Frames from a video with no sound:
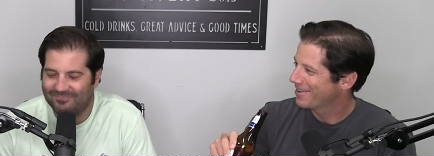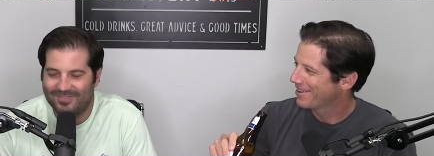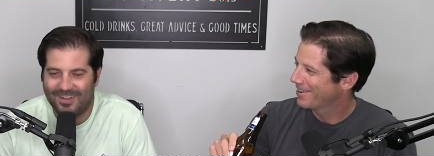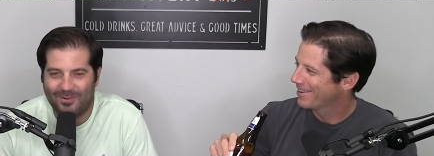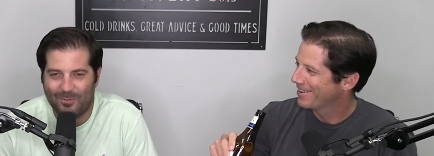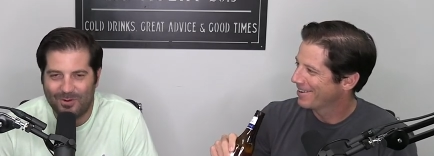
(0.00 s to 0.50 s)

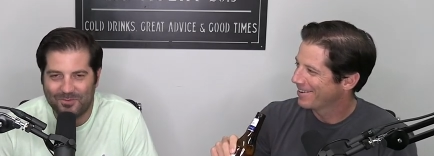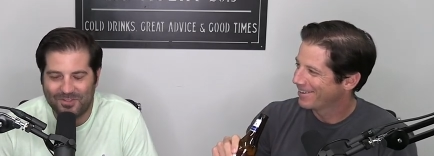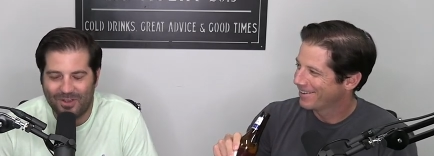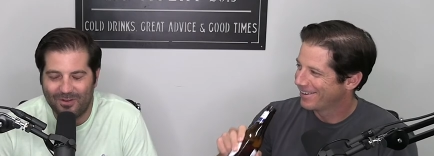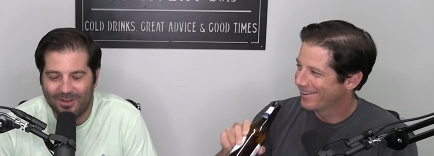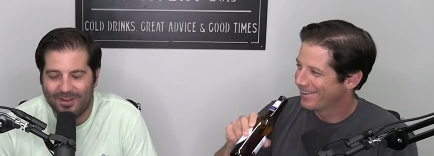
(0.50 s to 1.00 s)
Speaker 1: Not where I was
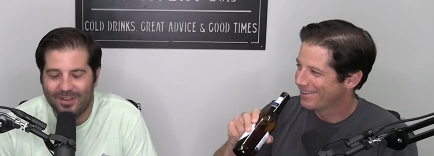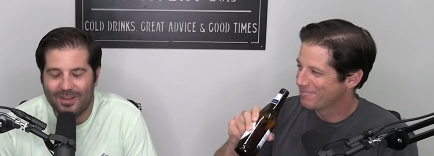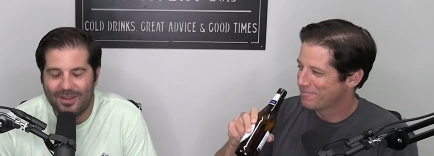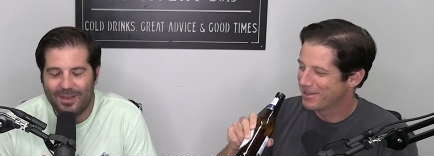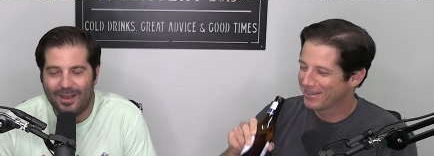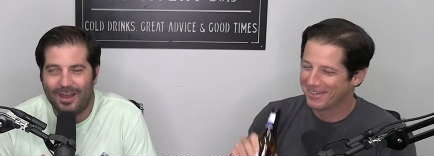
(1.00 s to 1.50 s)
going.
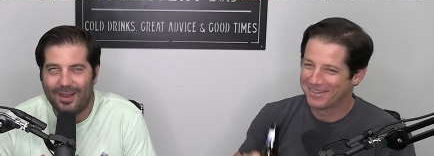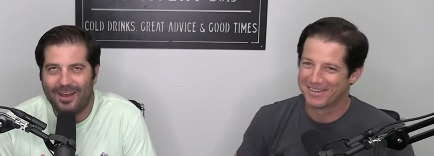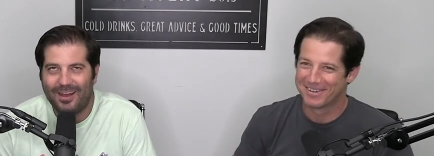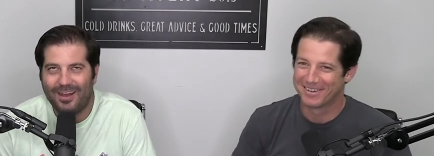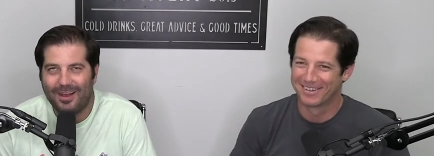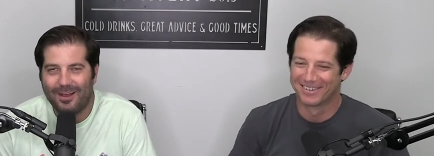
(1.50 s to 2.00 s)
But
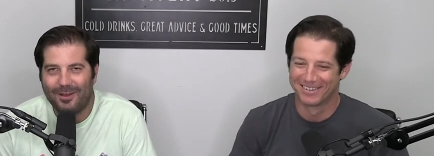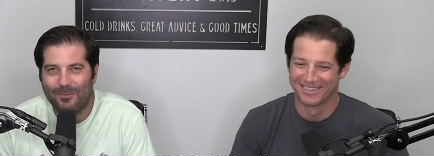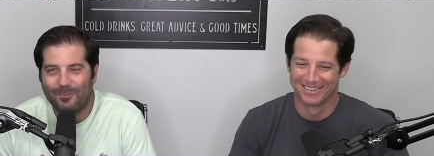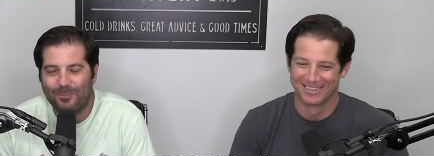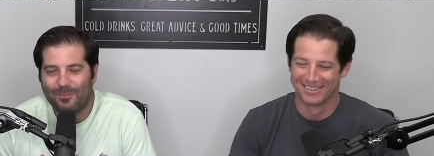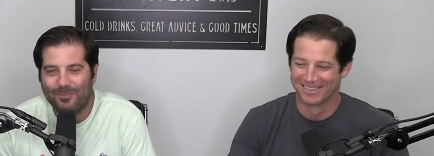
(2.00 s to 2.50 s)

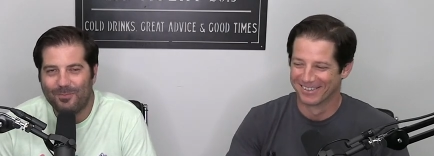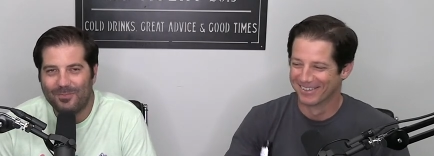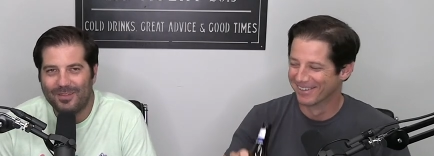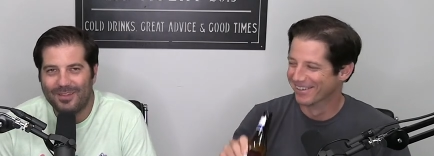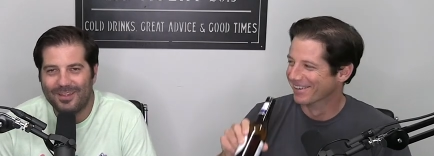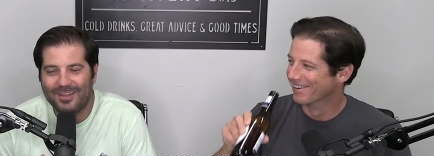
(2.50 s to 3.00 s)
um,
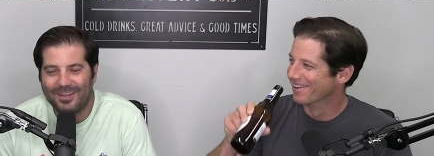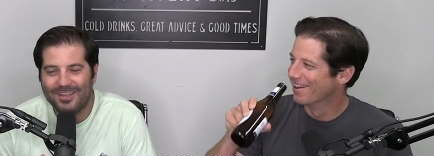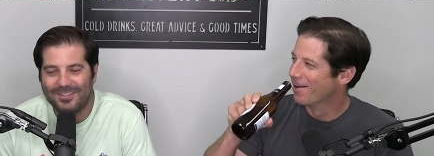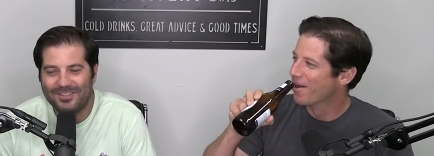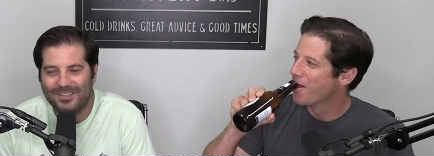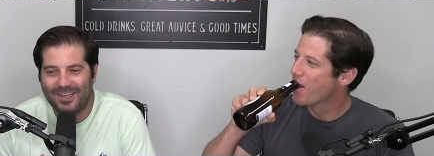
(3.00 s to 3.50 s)

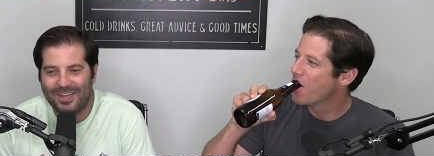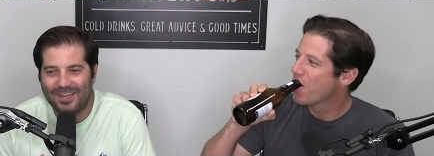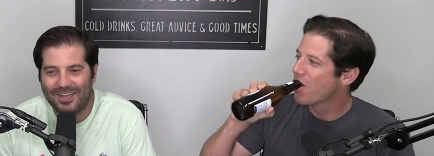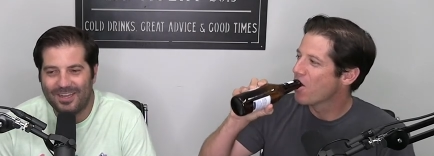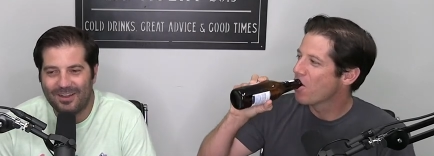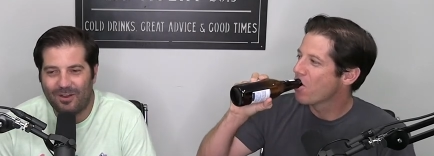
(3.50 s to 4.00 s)

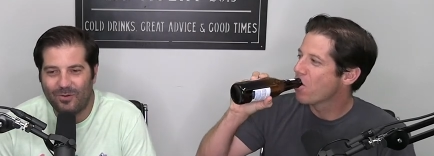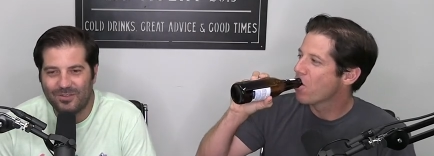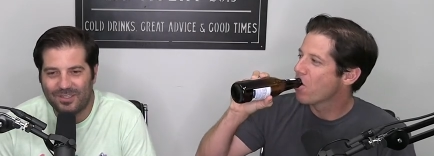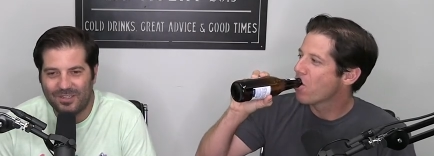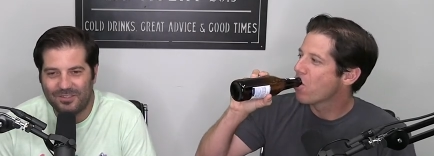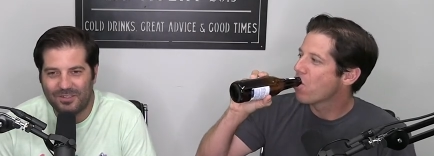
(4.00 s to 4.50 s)
say, always
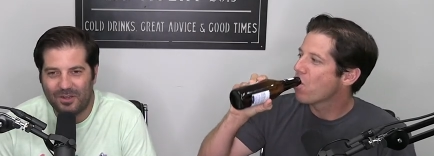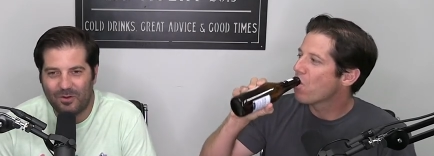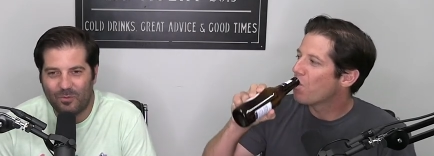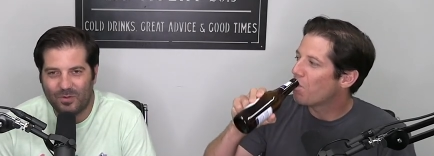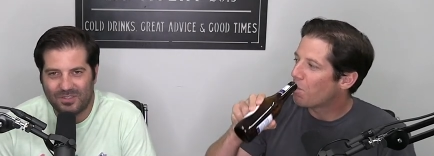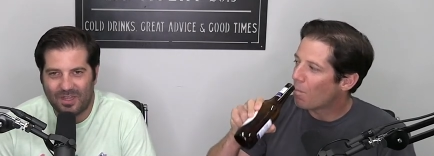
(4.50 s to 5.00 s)
says, you
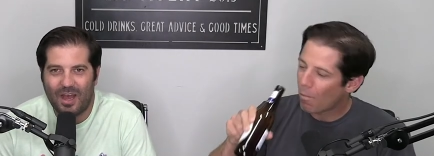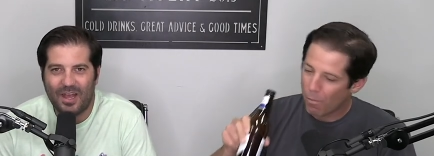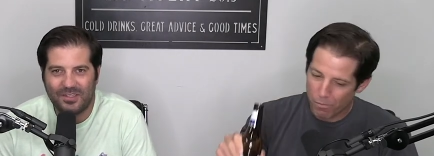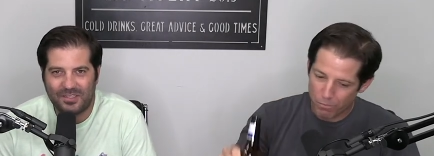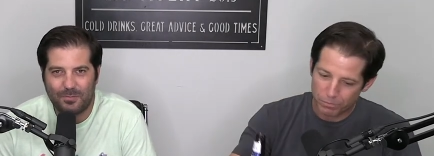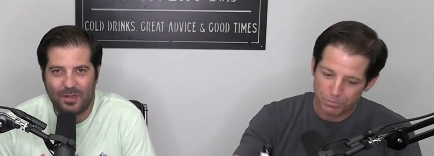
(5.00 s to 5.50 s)
know, what's the
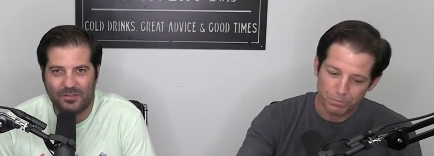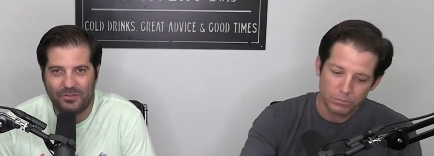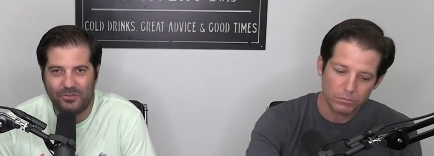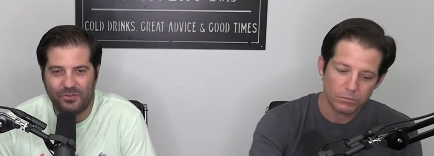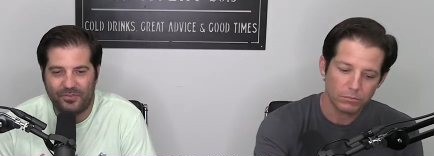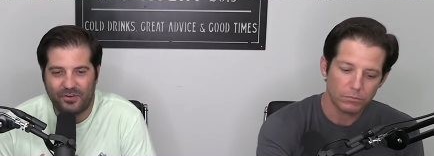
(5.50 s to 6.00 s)
highest and best
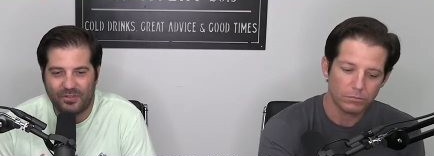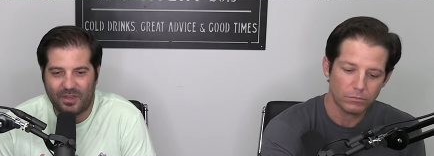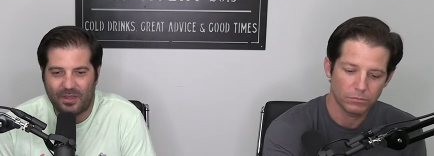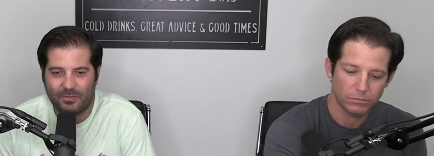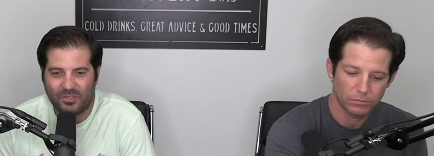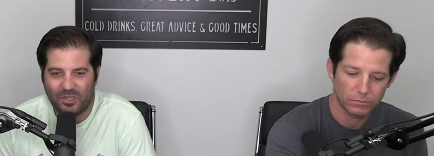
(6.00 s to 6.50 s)
use of your
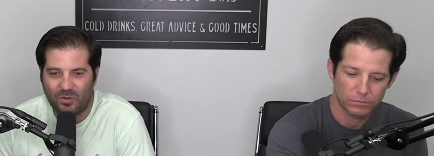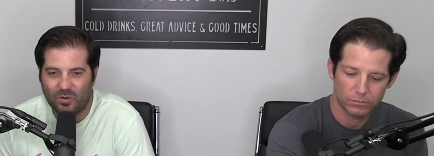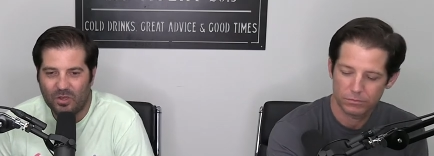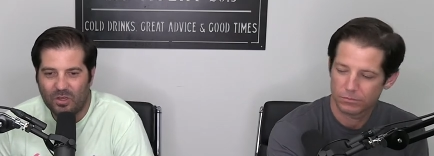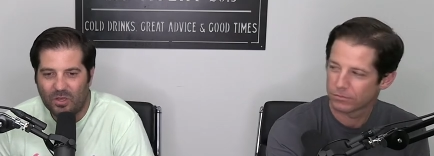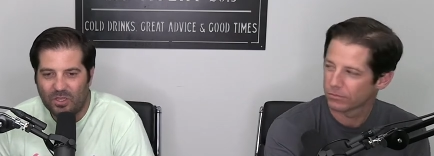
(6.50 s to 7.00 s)
time? So
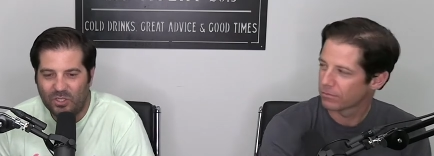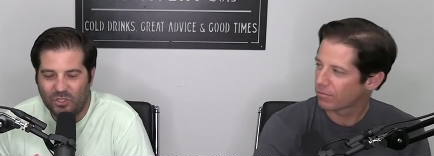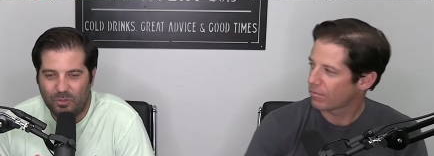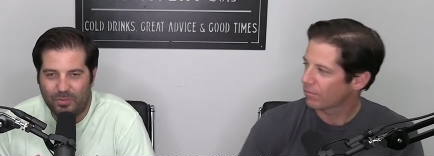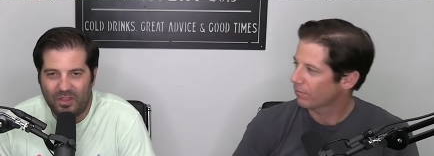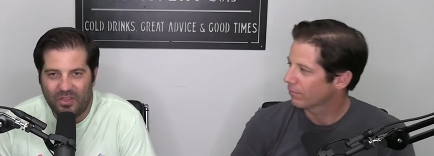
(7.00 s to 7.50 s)
you
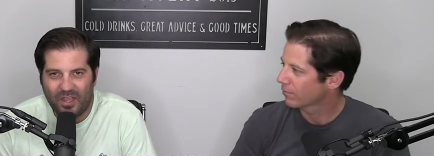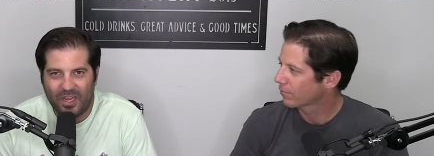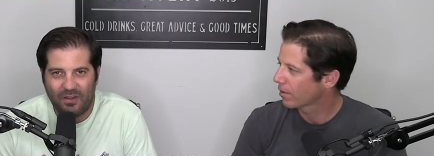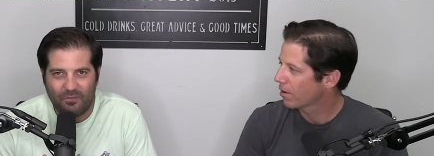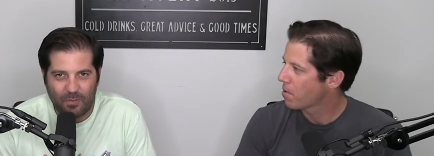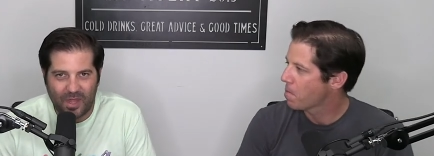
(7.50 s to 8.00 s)
should be
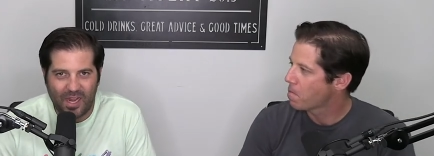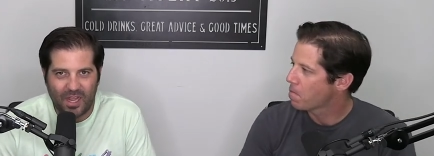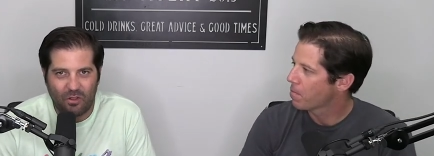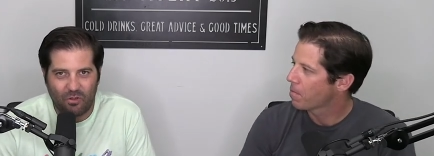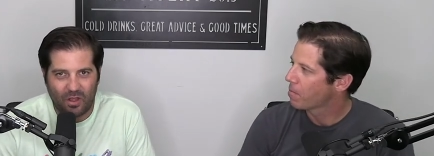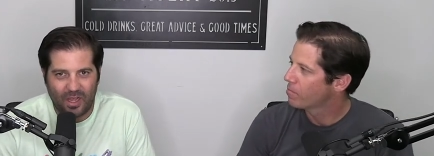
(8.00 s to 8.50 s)
thinking from that
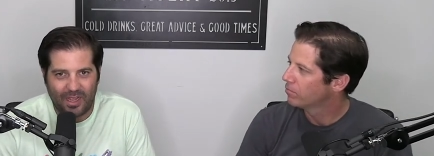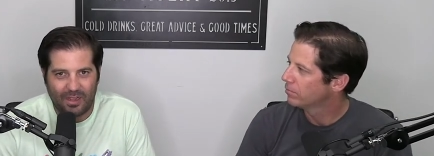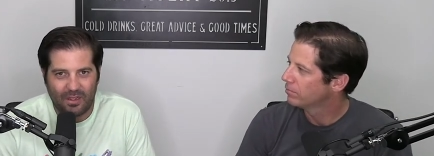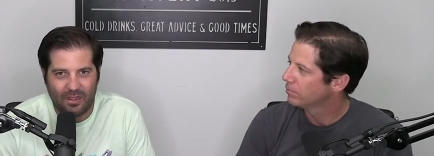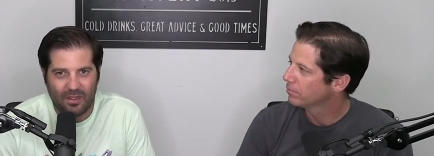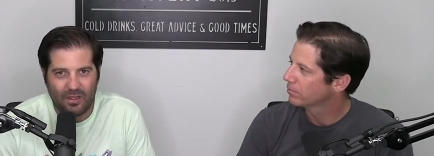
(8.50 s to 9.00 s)
angle,
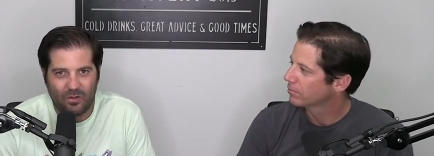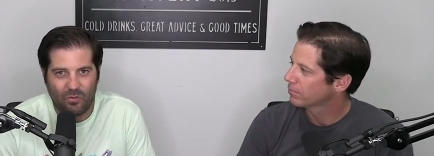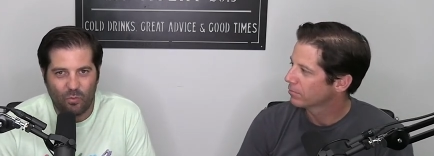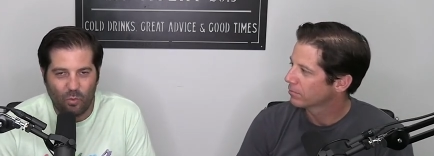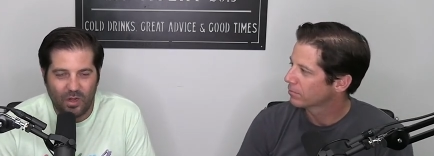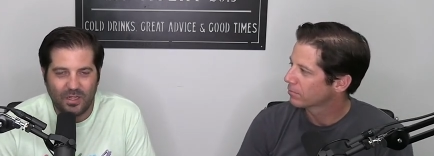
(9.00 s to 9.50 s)
like,
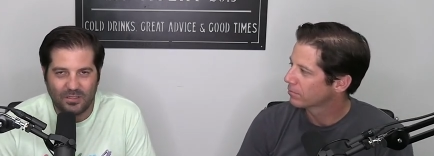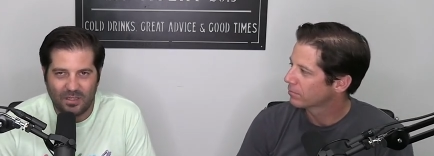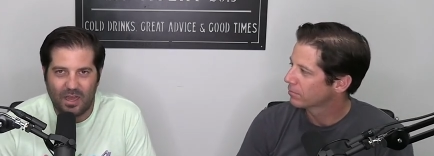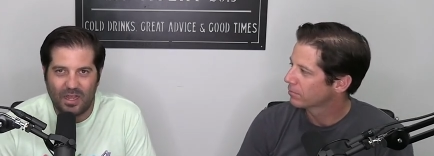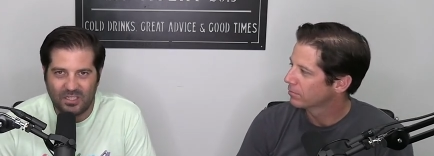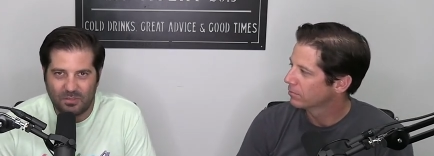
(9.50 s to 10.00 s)
what is
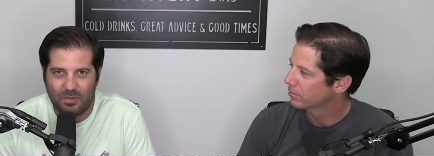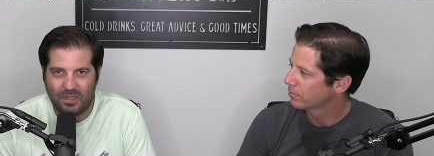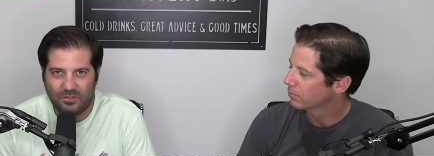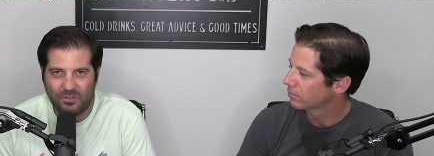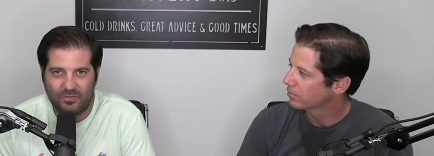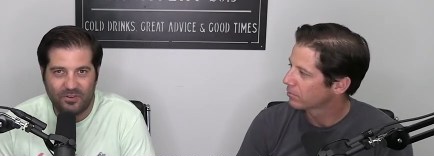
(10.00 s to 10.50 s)
the highest and
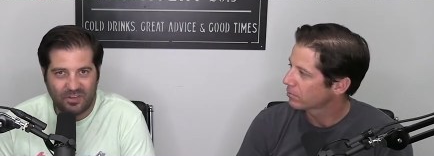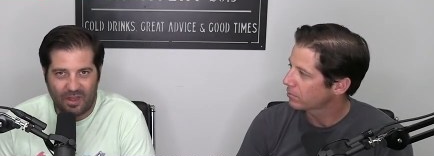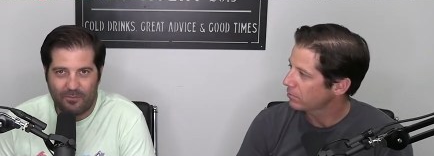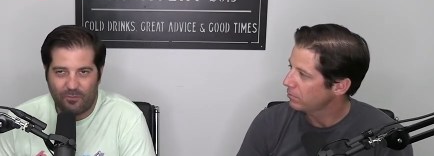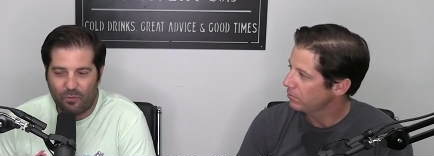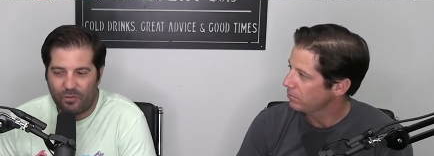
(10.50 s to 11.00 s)
best use of your
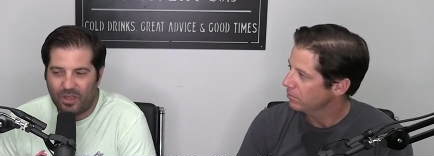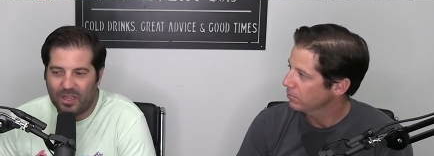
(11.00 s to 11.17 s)
time for the